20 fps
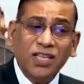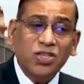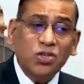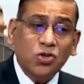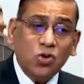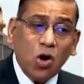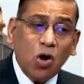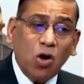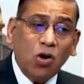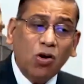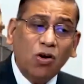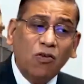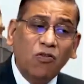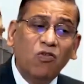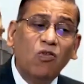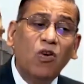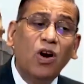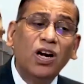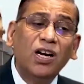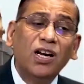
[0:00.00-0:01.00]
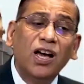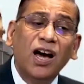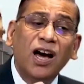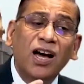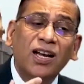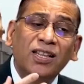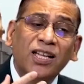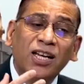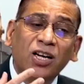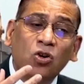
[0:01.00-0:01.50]
us talk of what
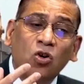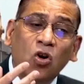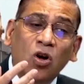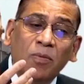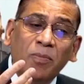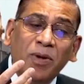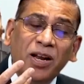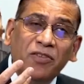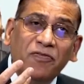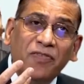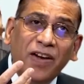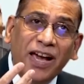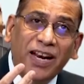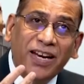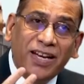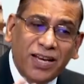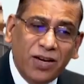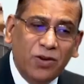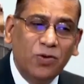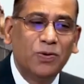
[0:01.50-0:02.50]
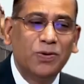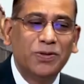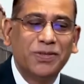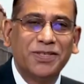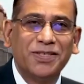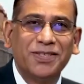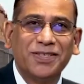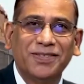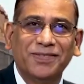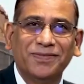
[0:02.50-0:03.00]
are the common
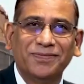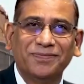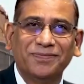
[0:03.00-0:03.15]
values.